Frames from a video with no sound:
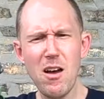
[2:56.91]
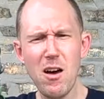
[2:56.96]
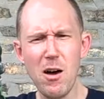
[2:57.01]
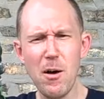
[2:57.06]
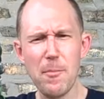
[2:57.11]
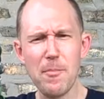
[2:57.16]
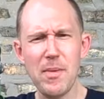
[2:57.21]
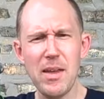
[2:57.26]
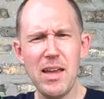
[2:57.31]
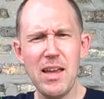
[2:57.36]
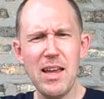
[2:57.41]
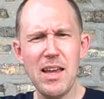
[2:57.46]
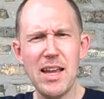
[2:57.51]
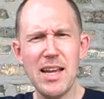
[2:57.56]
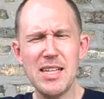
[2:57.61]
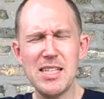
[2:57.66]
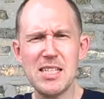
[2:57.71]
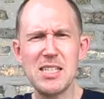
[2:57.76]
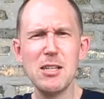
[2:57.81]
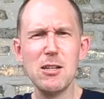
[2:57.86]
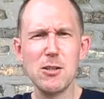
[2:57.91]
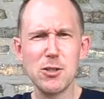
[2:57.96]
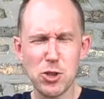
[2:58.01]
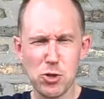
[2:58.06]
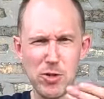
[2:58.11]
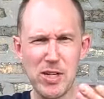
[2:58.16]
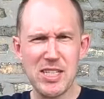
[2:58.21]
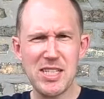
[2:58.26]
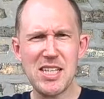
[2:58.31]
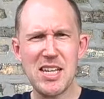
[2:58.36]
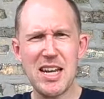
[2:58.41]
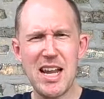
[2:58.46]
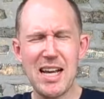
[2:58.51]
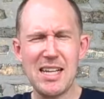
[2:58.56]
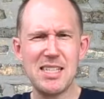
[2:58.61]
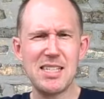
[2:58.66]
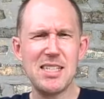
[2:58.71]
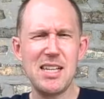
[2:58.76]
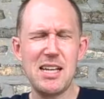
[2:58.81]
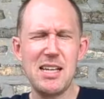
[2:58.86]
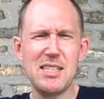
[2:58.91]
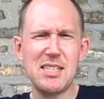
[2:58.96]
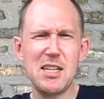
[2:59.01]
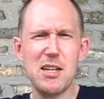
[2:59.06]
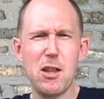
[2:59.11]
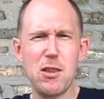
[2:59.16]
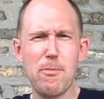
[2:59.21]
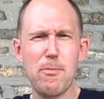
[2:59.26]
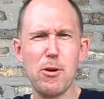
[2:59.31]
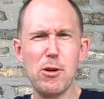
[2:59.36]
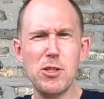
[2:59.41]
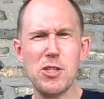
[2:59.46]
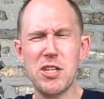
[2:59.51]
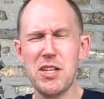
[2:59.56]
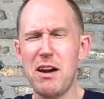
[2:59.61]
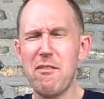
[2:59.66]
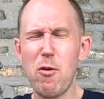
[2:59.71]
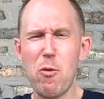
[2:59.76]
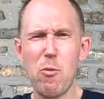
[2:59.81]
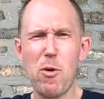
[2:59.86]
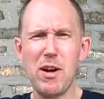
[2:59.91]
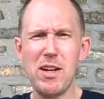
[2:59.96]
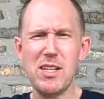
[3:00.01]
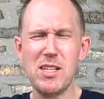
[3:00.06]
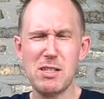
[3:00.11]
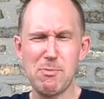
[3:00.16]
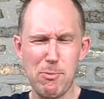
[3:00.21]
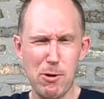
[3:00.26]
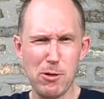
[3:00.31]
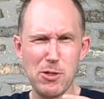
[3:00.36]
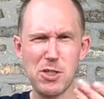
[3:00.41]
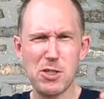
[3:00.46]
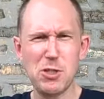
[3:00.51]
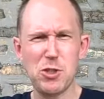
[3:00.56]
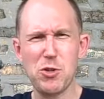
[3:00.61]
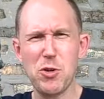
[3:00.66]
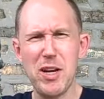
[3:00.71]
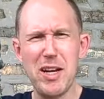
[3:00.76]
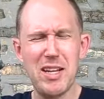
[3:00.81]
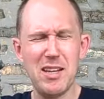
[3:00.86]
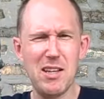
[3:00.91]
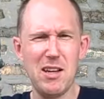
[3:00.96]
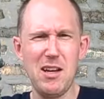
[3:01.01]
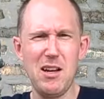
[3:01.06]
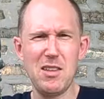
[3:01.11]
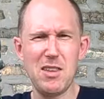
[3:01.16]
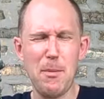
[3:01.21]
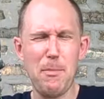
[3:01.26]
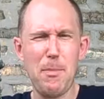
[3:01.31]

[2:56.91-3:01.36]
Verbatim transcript: Um, he still treats it as, as another person. Everyone is supposed to treat the,